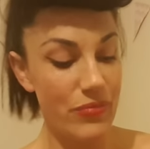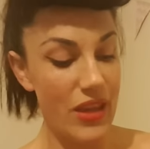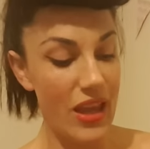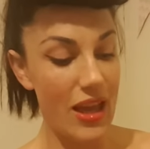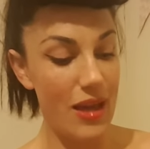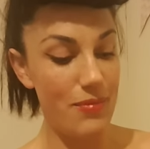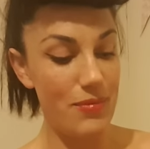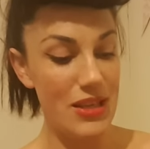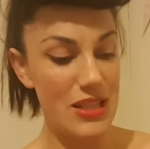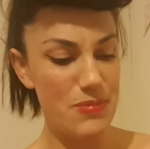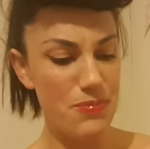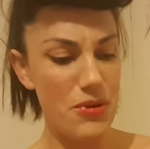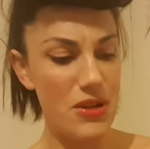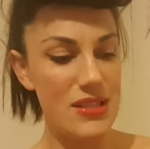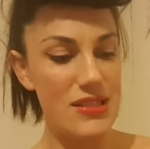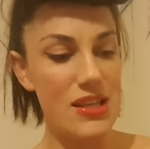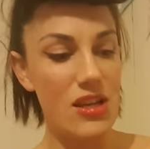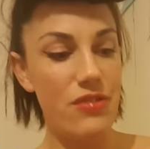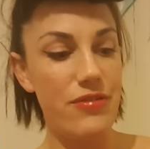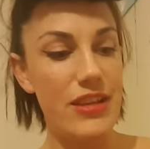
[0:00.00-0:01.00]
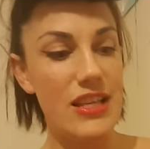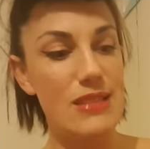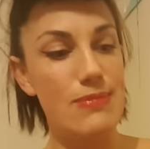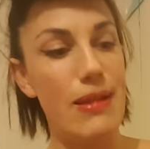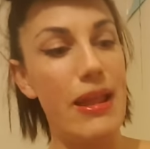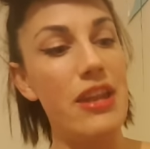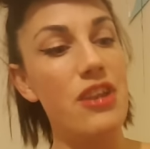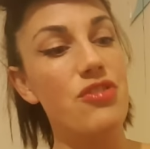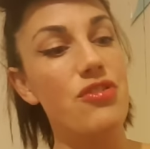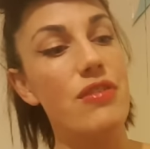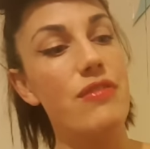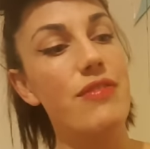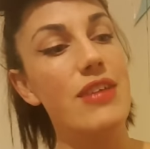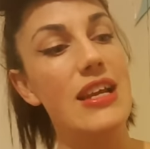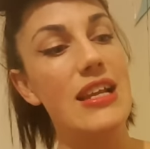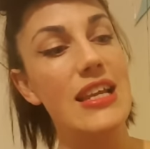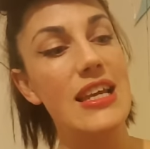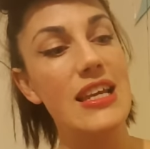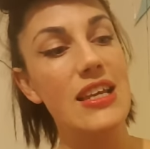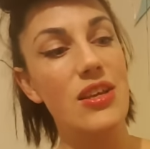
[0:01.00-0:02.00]
Um, it's pretty self-explanatory
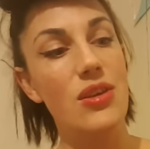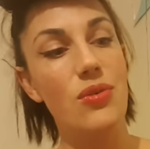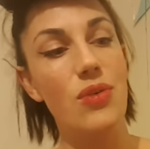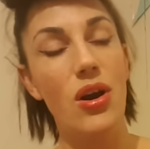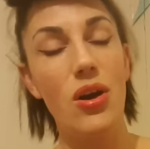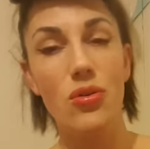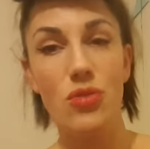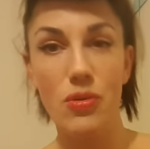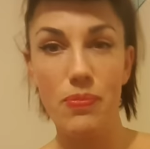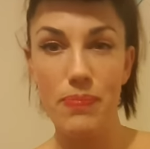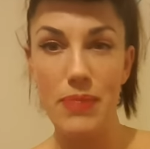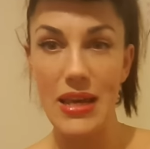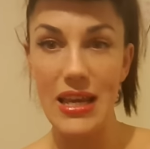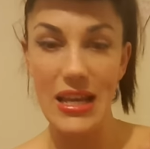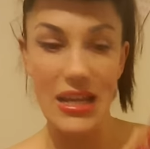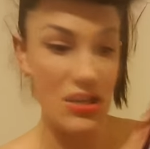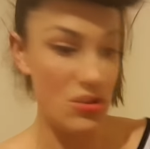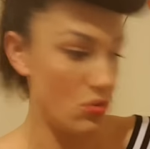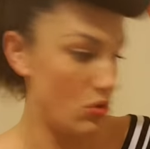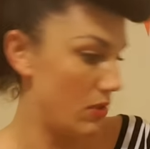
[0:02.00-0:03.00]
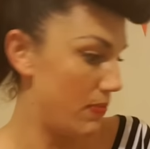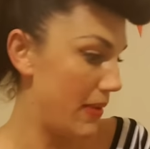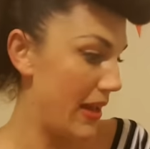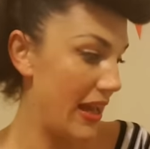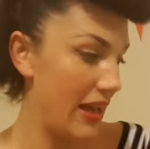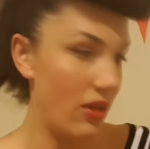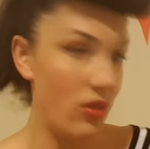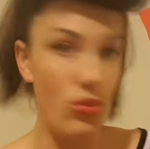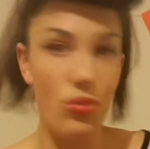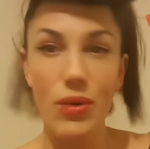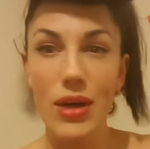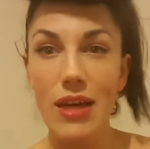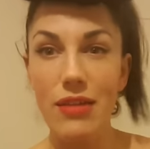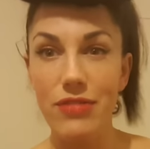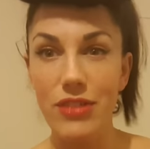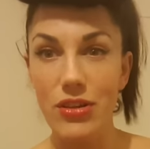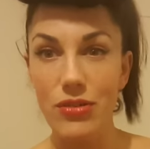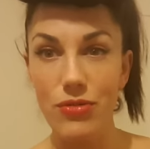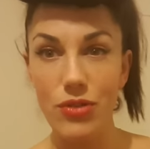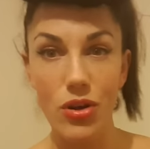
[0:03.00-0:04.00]
really. You hold a bead or the bangle,
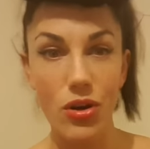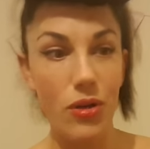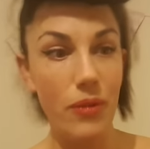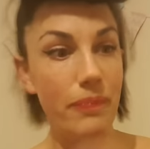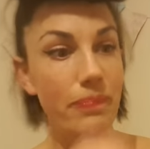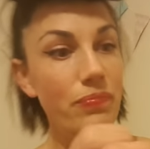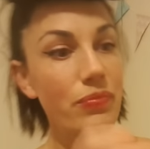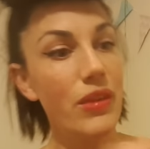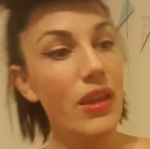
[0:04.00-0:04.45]
whatever you've got,